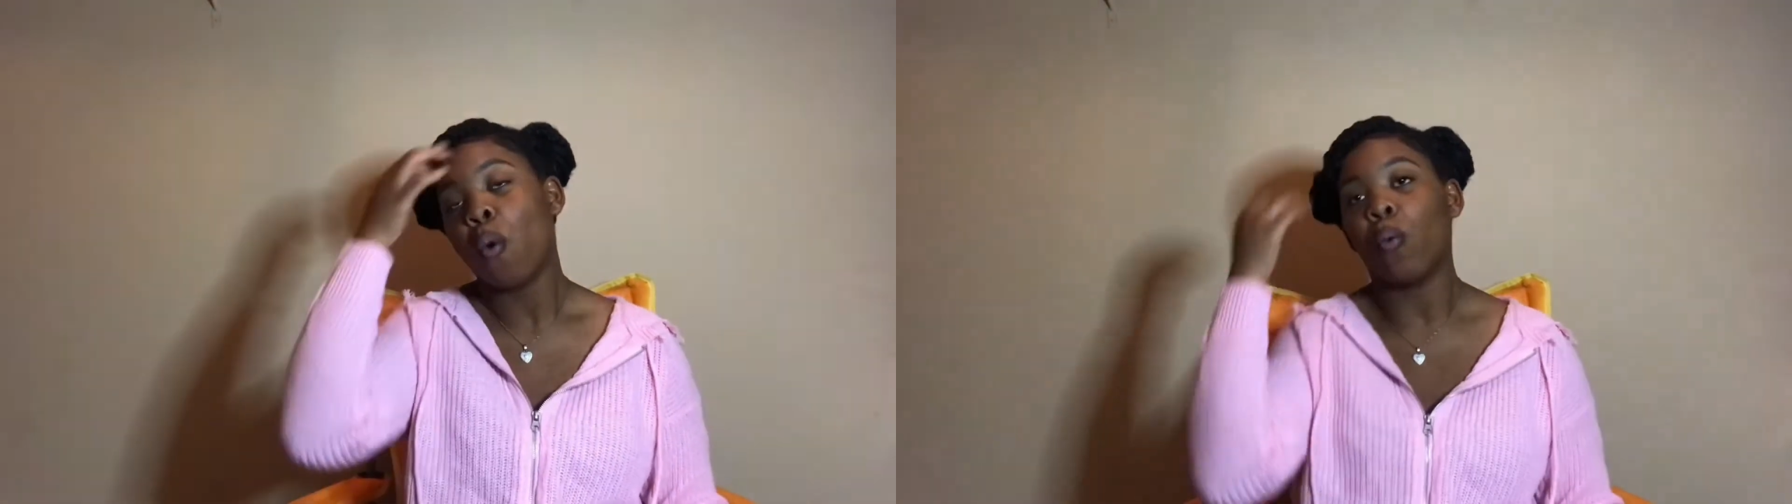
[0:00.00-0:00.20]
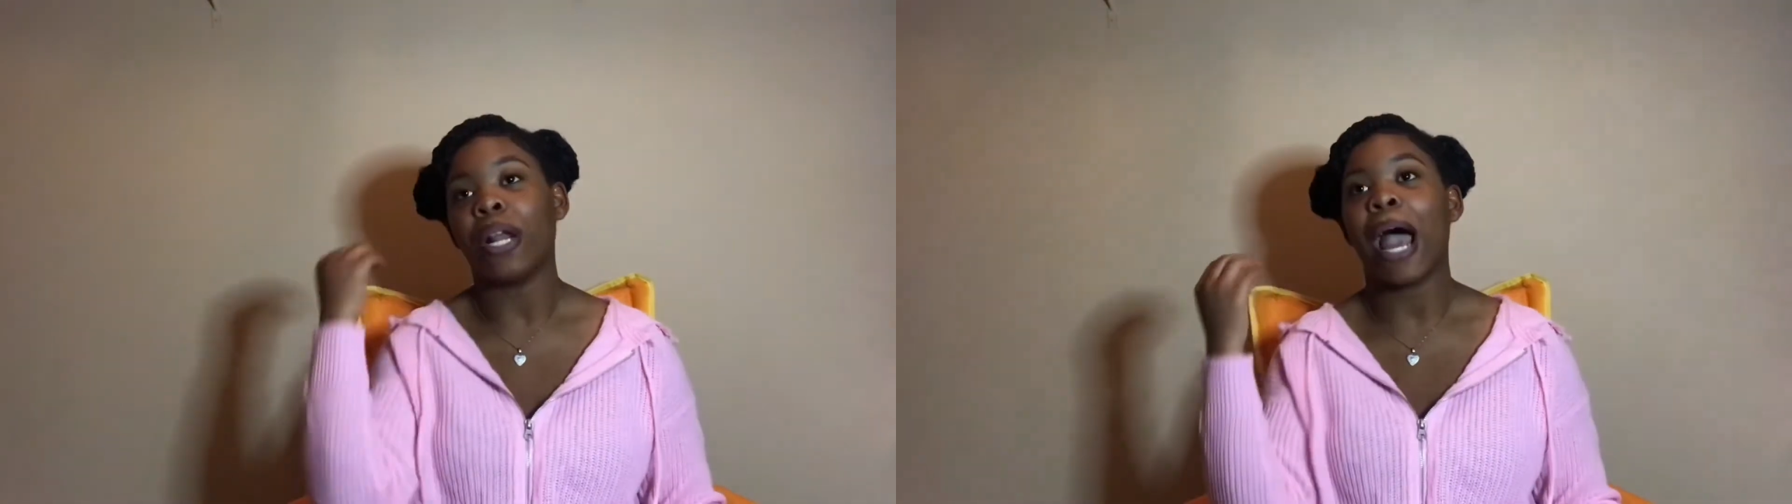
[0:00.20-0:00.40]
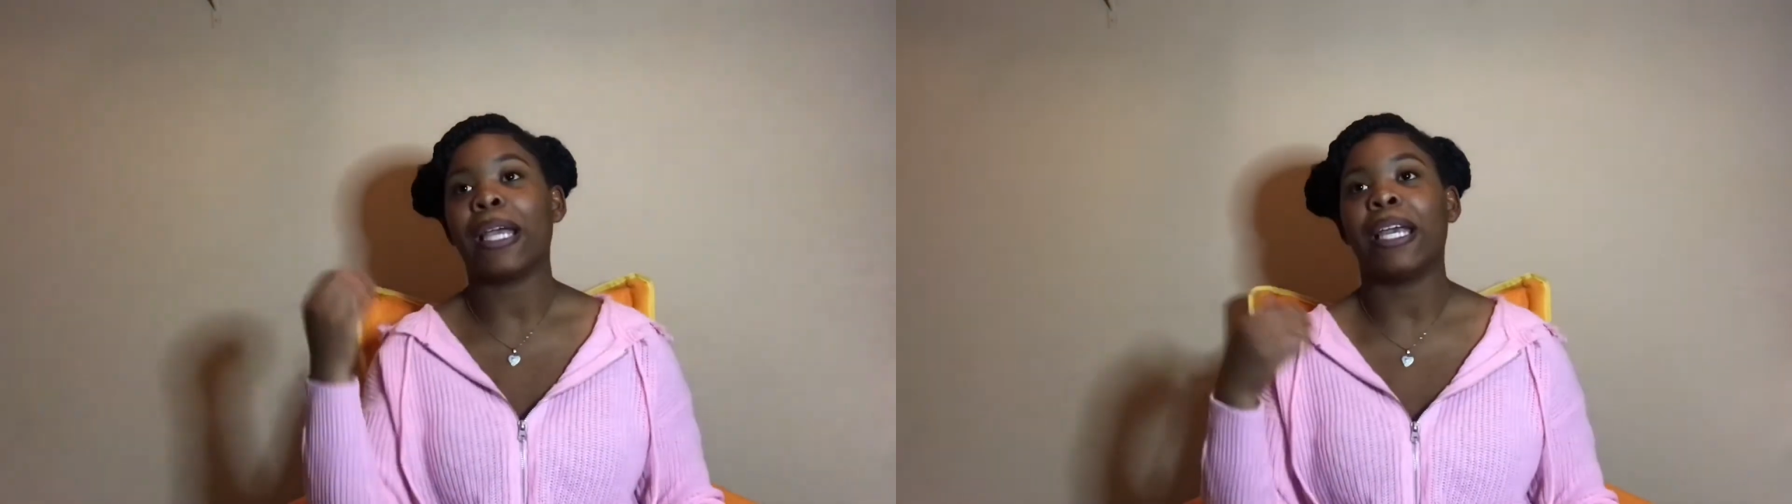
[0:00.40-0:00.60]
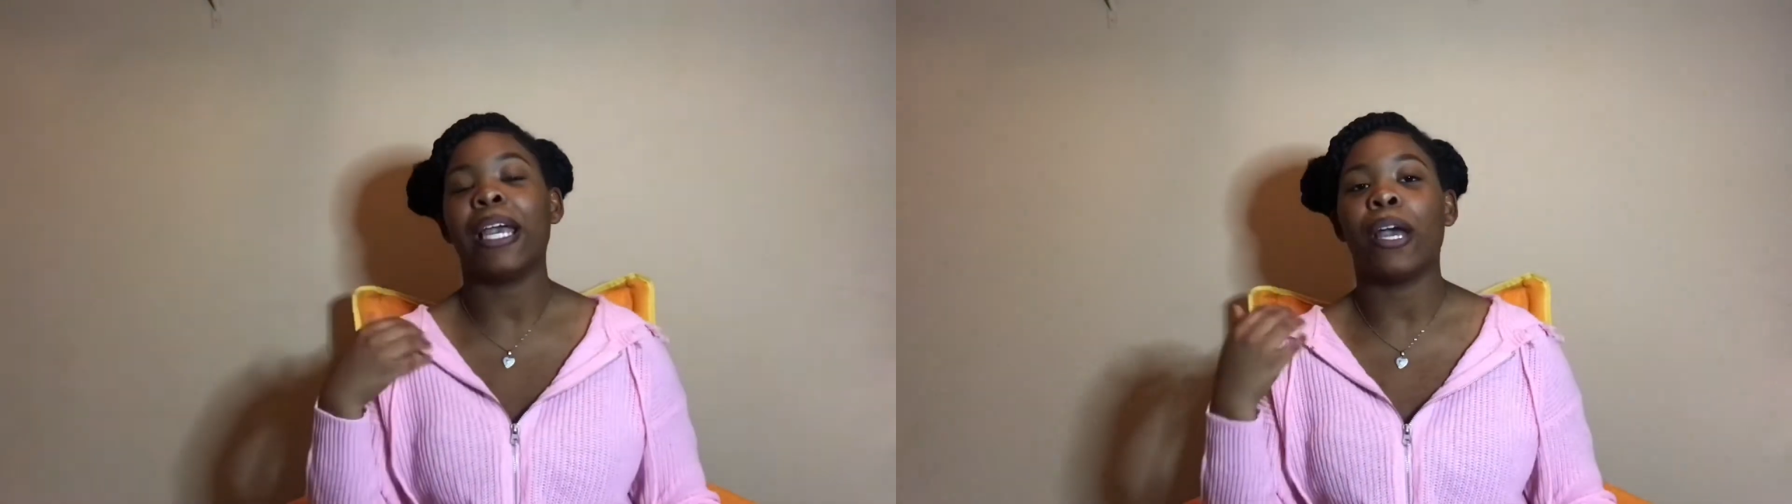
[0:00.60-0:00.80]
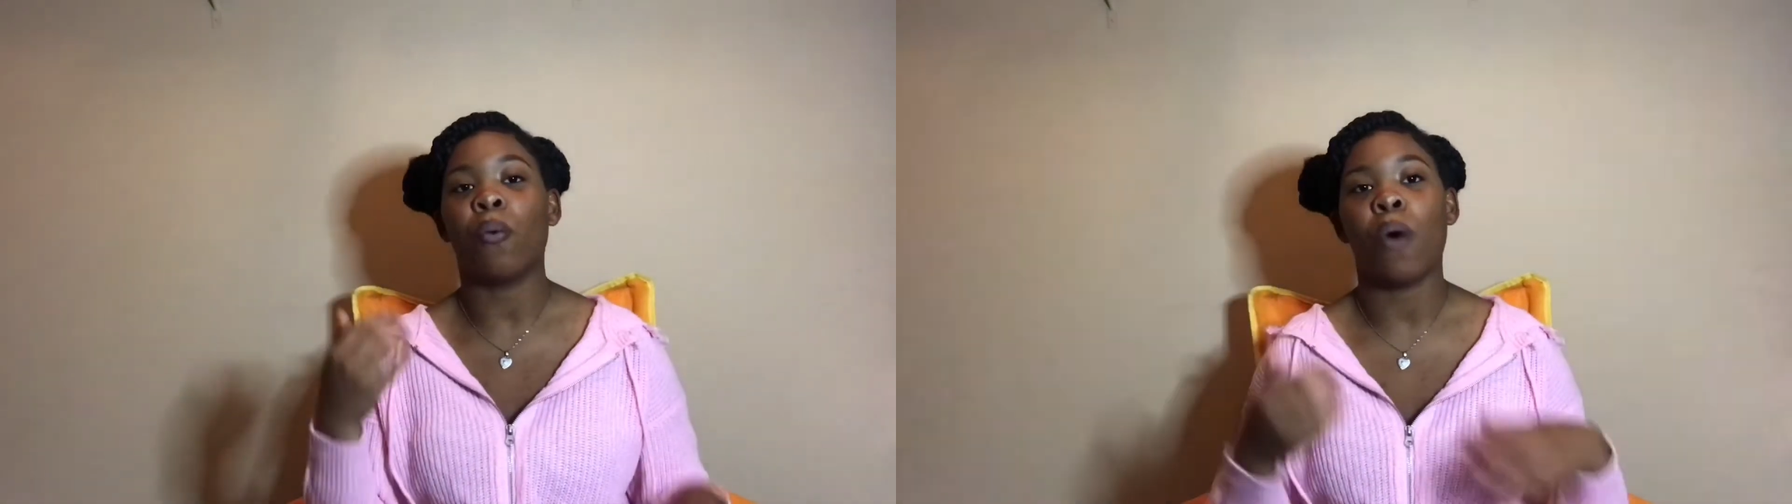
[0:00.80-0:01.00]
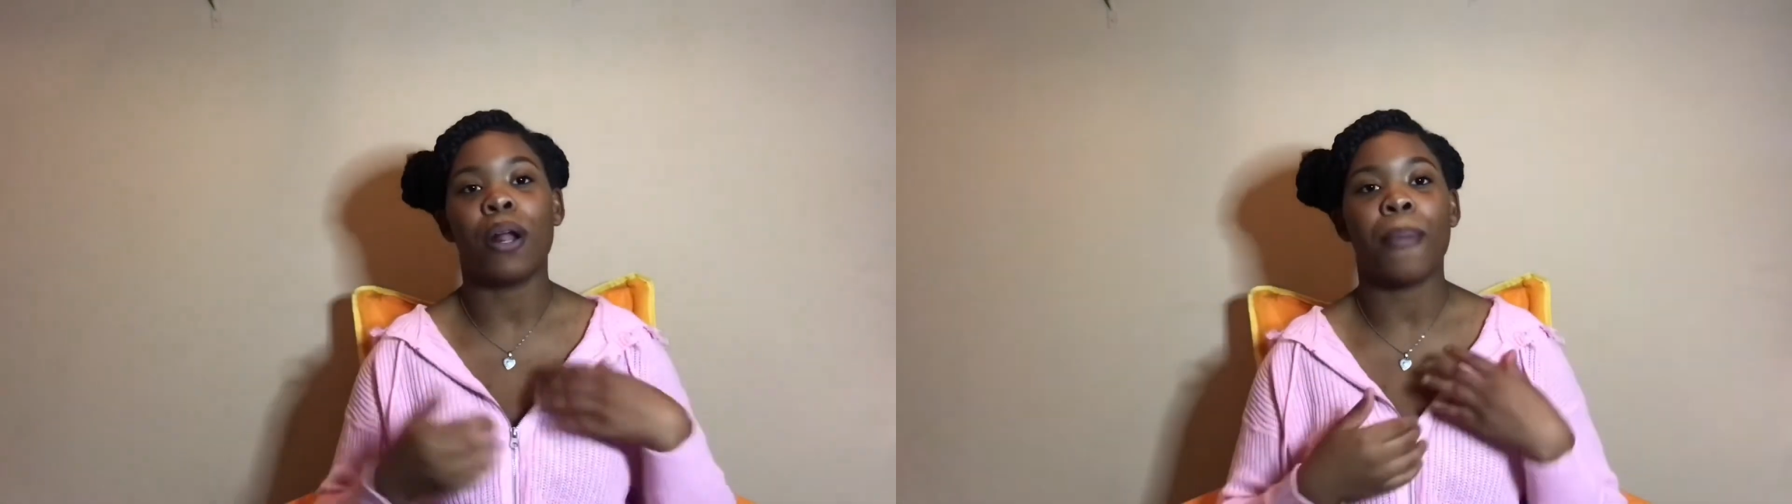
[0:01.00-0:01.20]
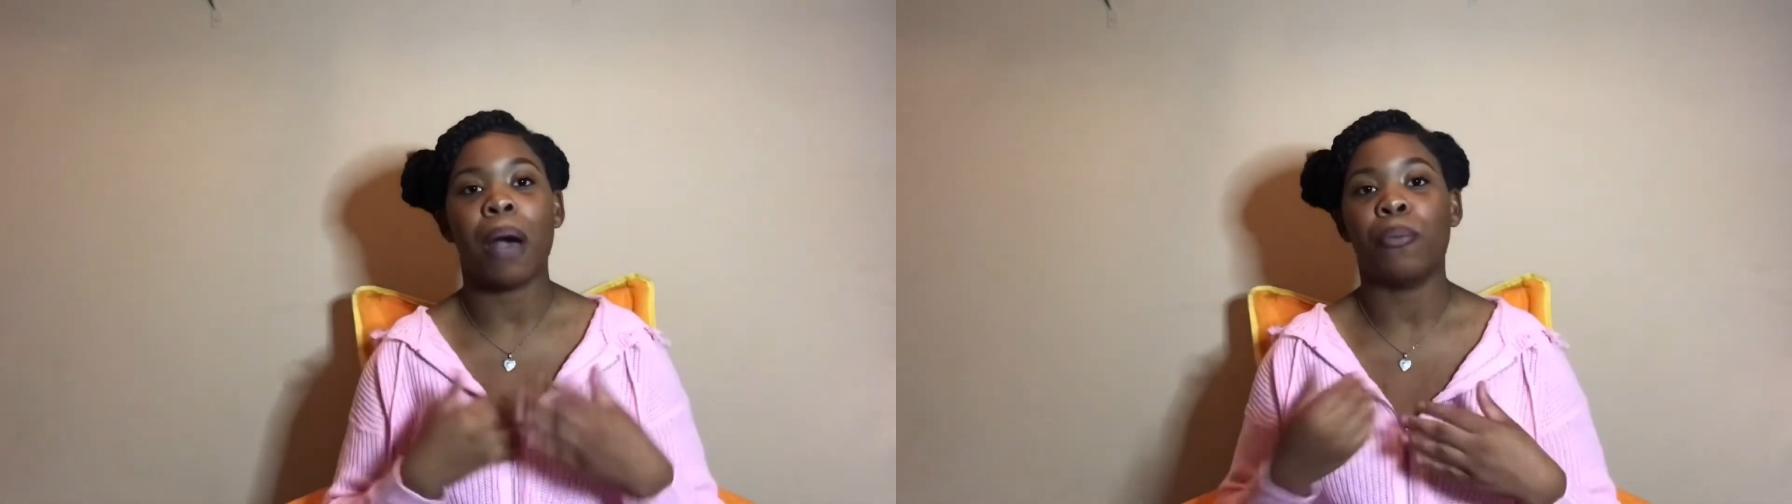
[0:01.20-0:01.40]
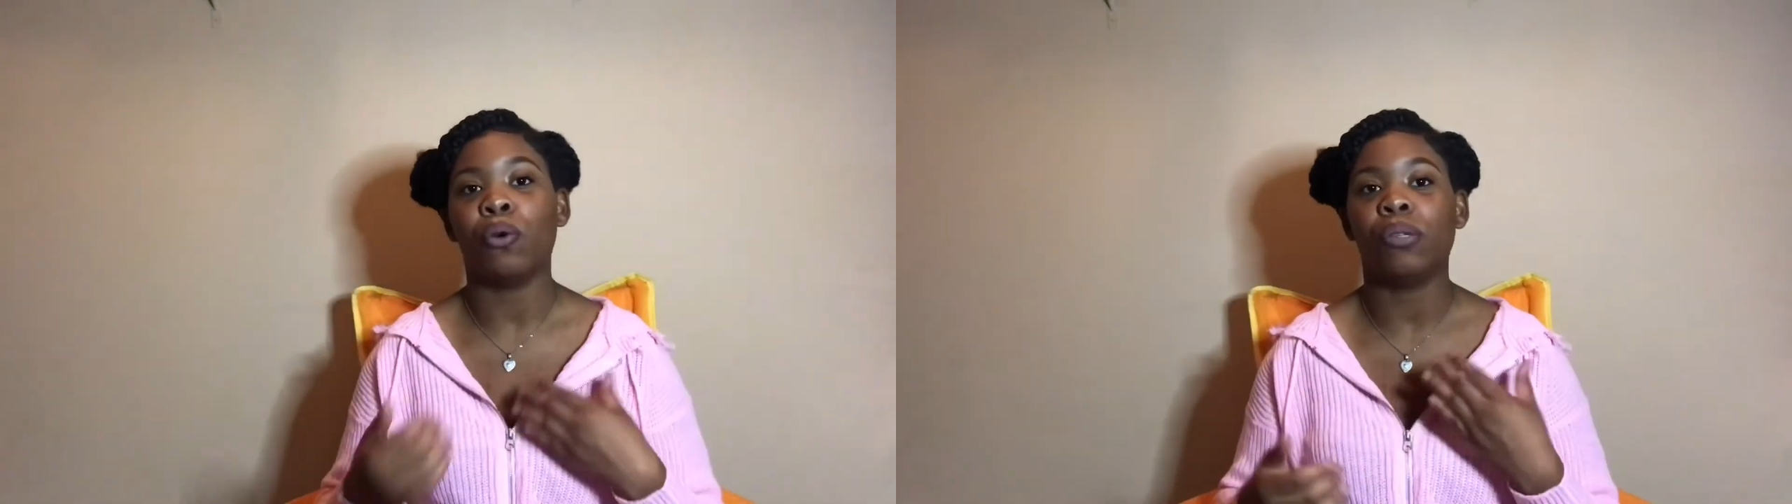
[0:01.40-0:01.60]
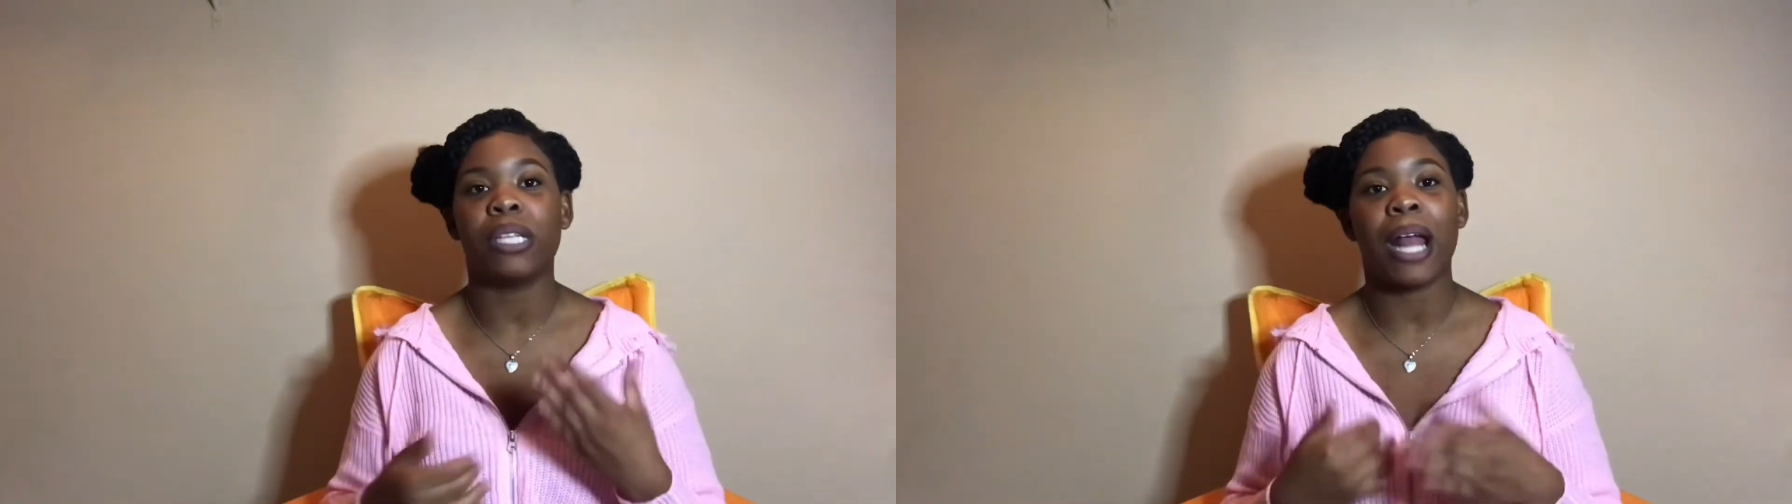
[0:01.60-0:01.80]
when I get in one of my moods